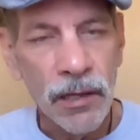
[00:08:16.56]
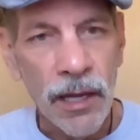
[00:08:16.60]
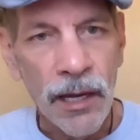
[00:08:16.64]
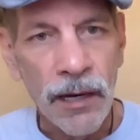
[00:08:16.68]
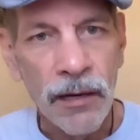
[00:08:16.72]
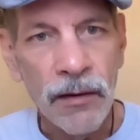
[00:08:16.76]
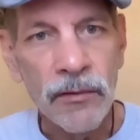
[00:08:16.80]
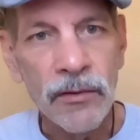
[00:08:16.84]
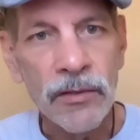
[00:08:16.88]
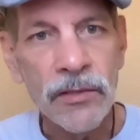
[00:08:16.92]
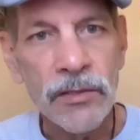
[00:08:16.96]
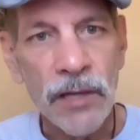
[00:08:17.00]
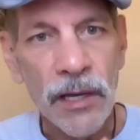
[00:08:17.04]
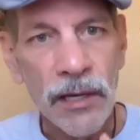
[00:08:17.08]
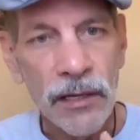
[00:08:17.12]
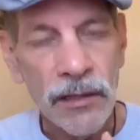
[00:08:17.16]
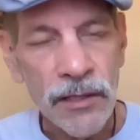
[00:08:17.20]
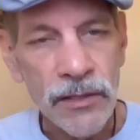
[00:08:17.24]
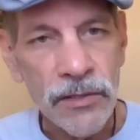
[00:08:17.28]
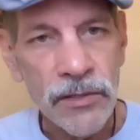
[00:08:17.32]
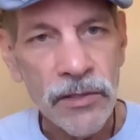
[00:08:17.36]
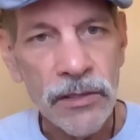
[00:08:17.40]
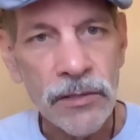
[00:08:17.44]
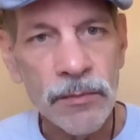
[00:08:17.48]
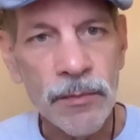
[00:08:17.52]
And it's like,
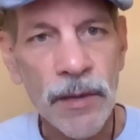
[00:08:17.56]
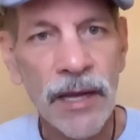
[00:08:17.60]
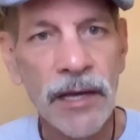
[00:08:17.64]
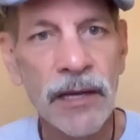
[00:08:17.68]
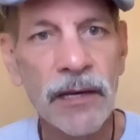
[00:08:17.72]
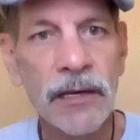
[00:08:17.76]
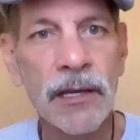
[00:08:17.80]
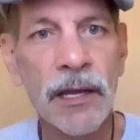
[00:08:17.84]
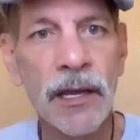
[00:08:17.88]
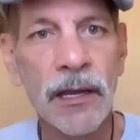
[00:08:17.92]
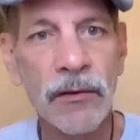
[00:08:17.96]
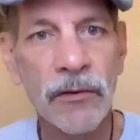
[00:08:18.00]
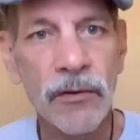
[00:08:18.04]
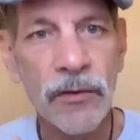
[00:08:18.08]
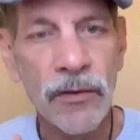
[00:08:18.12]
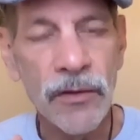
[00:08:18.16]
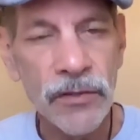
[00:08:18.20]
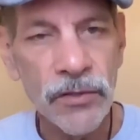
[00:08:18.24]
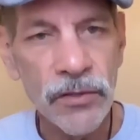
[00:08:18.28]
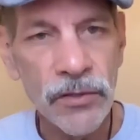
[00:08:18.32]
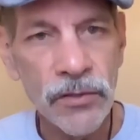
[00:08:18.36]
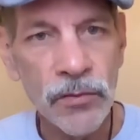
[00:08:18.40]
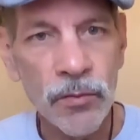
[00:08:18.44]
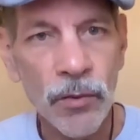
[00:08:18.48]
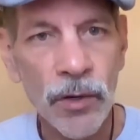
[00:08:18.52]
this is my intent.
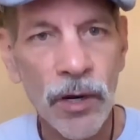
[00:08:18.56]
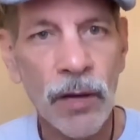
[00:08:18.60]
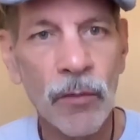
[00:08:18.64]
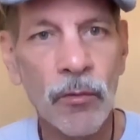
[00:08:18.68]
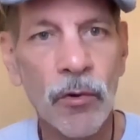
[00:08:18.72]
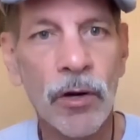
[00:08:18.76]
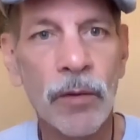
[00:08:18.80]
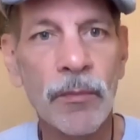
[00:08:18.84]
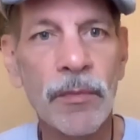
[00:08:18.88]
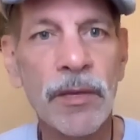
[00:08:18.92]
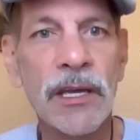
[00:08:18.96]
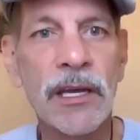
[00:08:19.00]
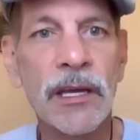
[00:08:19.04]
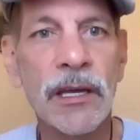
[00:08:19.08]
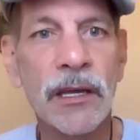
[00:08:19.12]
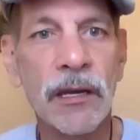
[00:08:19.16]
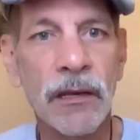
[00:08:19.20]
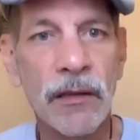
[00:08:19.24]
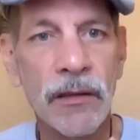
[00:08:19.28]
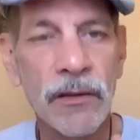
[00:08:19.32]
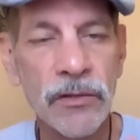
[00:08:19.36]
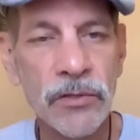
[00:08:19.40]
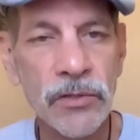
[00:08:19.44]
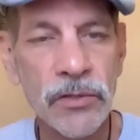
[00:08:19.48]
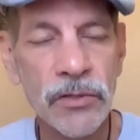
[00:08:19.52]
This is what I want to
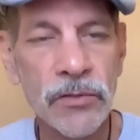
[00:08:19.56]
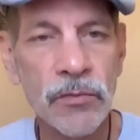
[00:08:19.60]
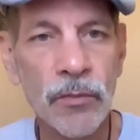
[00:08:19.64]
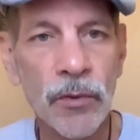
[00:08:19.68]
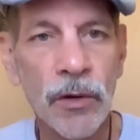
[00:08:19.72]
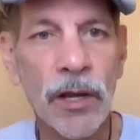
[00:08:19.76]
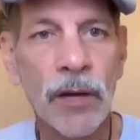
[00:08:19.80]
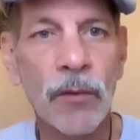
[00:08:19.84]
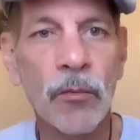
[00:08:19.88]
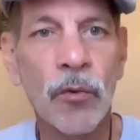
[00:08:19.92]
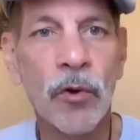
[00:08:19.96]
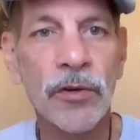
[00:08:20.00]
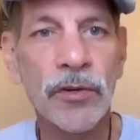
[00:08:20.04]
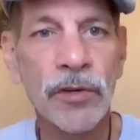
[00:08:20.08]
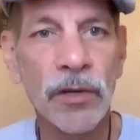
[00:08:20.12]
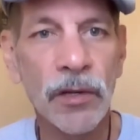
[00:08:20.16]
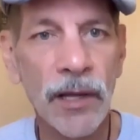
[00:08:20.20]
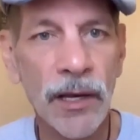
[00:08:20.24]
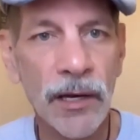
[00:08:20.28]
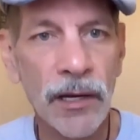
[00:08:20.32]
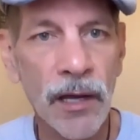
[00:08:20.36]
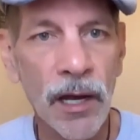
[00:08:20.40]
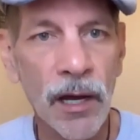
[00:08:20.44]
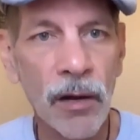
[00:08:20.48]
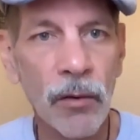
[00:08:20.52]
begin. This is what I want to
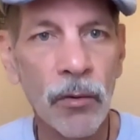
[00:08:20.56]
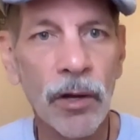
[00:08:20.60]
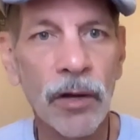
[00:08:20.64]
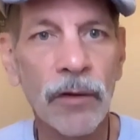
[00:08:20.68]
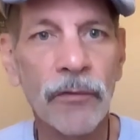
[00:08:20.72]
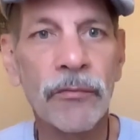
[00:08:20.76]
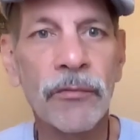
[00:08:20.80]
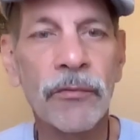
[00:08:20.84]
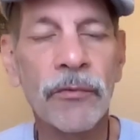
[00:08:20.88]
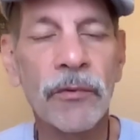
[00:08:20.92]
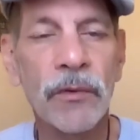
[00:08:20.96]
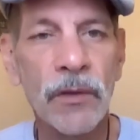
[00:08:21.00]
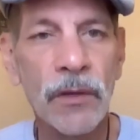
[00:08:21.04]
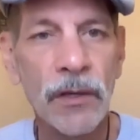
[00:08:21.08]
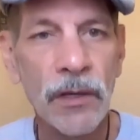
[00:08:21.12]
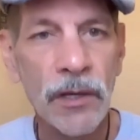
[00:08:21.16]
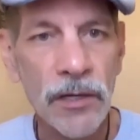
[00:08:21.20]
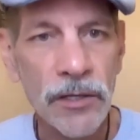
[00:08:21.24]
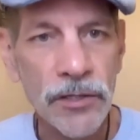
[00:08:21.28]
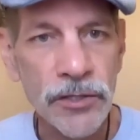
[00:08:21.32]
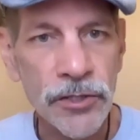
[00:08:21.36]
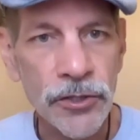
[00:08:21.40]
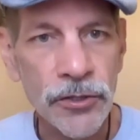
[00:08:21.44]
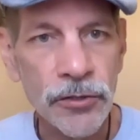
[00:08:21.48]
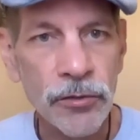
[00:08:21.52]
let go of.
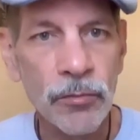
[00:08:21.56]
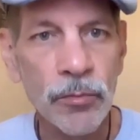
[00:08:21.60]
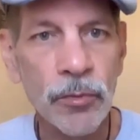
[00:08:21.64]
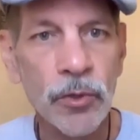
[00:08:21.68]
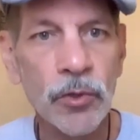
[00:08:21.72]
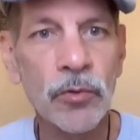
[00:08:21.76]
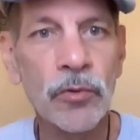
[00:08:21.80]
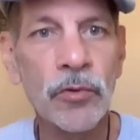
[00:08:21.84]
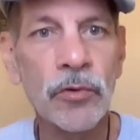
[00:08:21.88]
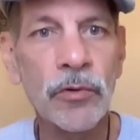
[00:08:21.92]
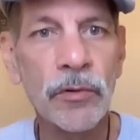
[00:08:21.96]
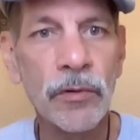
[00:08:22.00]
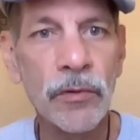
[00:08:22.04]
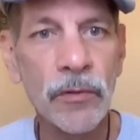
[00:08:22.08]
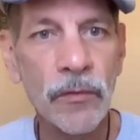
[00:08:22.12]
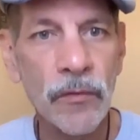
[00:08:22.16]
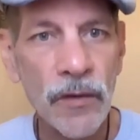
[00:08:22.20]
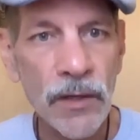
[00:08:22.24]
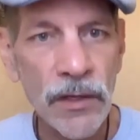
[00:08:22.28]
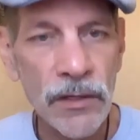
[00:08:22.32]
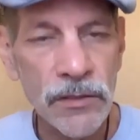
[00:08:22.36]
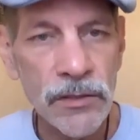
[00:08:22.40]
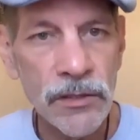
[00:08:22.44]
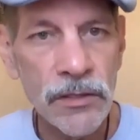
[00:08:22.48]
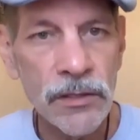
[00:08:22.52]
It's a new moon.
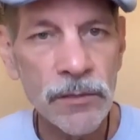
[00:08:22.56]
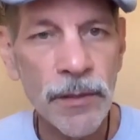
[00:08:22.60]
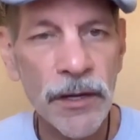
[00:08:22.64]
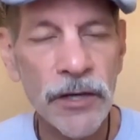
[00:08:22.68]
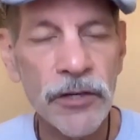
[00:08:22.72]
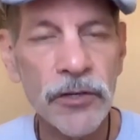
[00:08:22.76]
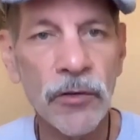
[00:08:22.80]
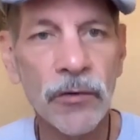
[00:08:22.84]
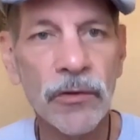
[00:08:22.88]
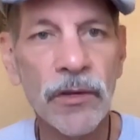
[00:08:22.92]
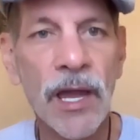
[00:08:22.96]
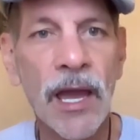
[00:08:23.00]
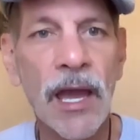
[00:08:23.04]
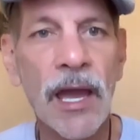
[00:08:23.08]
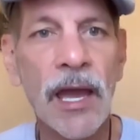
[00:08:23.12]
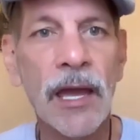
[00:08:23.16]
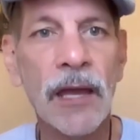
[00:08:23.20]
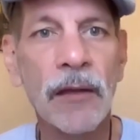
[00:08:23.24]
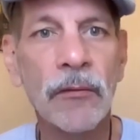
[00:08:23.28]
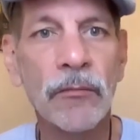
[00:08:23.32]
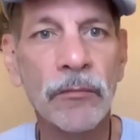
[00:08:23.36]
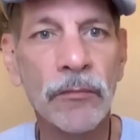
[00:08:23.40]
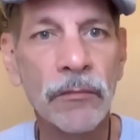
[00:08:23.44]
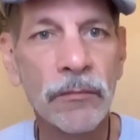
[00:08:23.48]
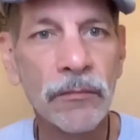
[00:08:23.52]
It's a special
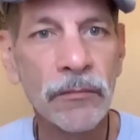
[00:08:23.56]
day.